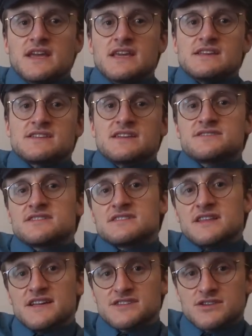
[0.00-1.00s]
He says it's
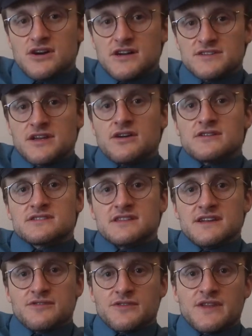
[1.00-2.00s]
less toxic on his
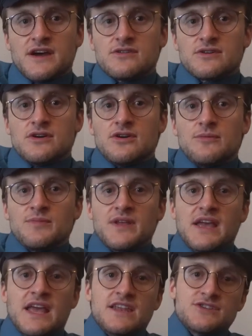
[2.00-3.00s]
liver than alcohol
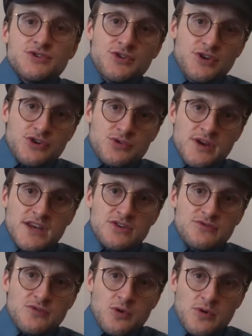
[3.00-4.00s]
and is good at creating
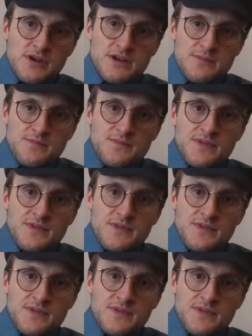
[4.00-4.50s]
euphoria,